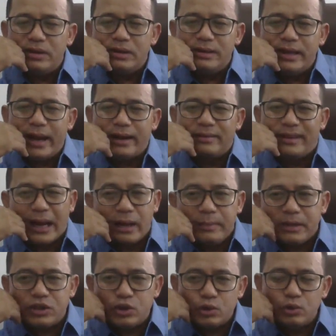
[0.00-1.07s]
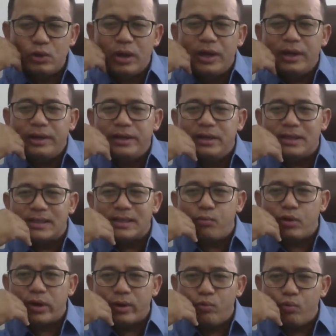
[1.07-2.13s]
in the community and a dynamic too.
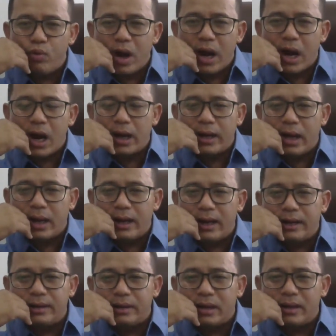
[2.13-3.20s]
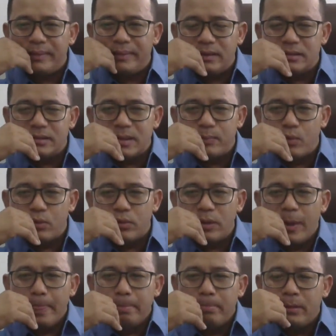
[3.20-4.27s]
He's supporting one another, giving
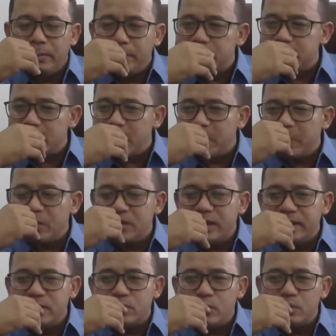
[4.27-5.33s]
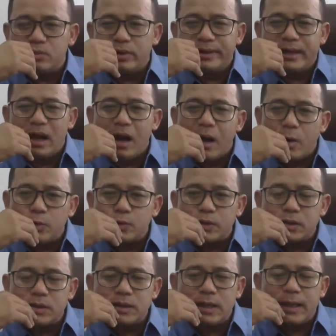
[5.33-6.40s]
support. Mr. Gozen is also in the
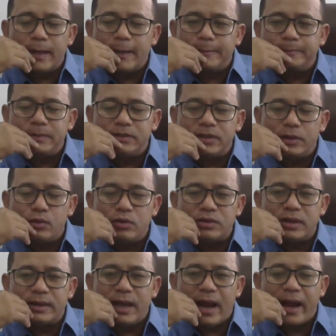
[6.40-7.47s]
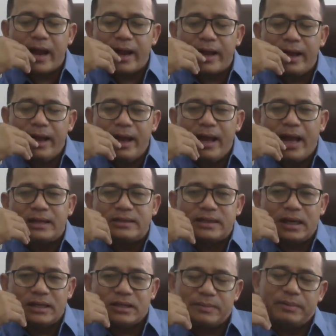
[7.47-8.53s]
house. Mr. Gozen, I had
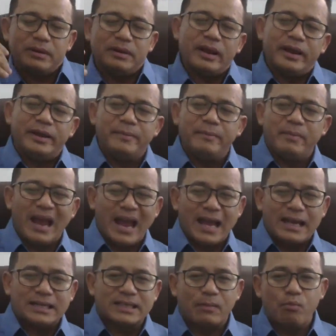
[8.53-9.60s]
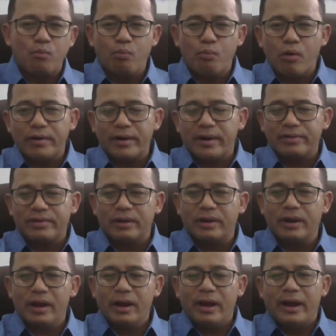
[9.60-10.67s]
selected him as a
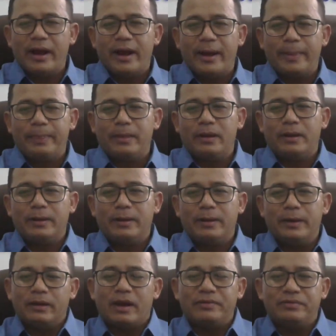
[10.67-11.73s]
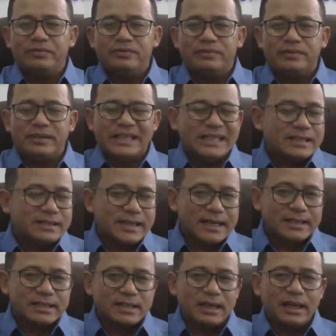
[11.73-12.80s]
moderator, and
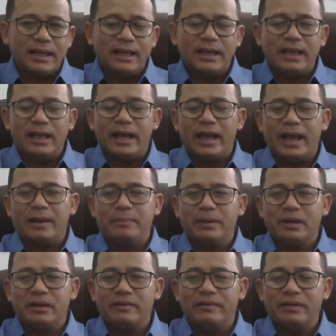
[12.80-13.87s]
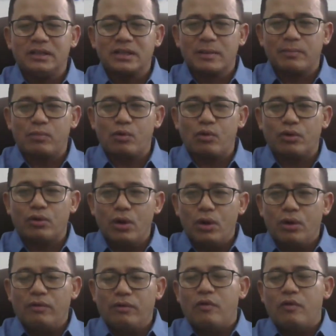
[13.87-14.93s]
consistently he had been giving support
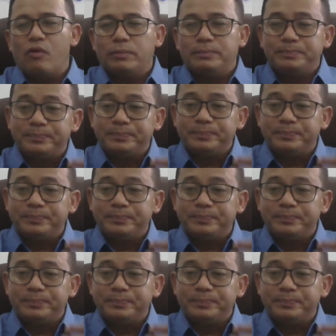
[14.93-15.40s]
for